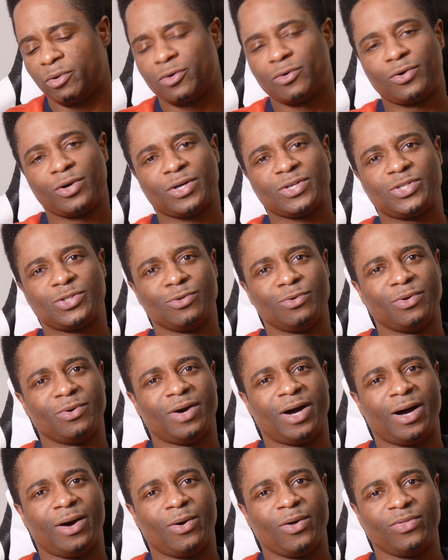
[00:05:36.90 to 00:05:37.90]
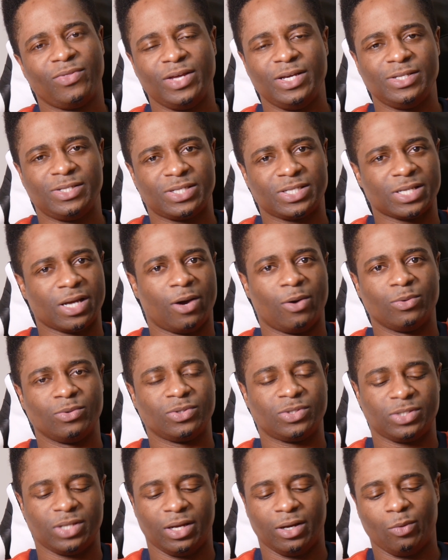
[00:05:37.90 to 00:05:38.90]
curious to know how this
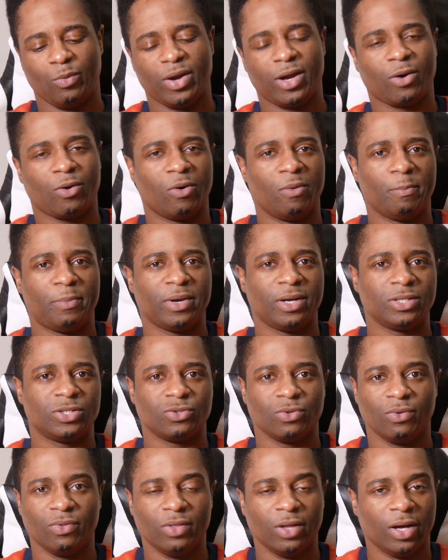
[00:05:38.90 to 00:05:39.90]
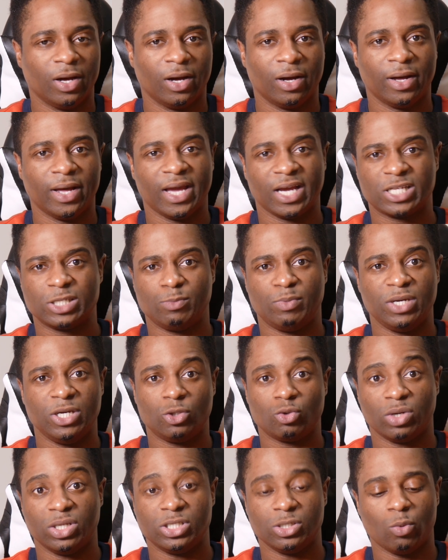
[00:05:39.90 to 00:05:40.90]
sounds uh, when compared to the
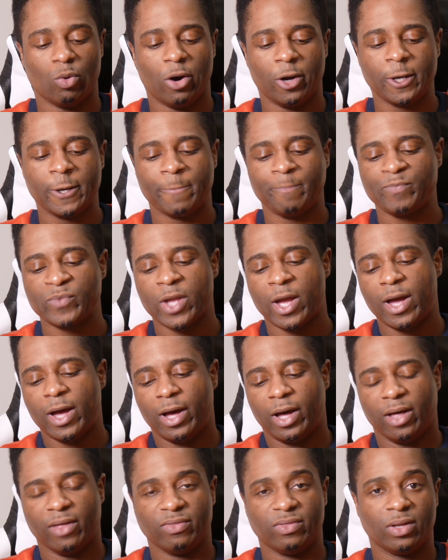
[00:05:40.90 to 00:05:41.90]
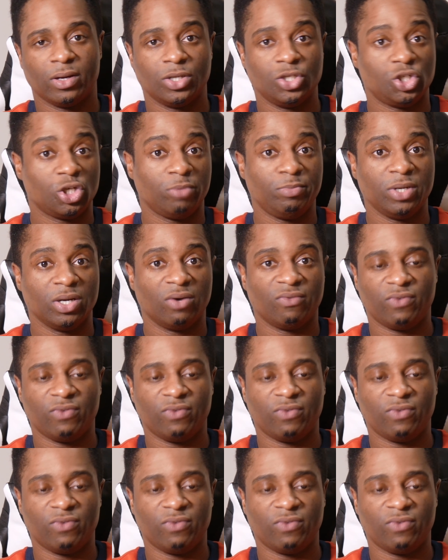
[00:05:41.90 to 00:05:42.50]
XB21 and the JBL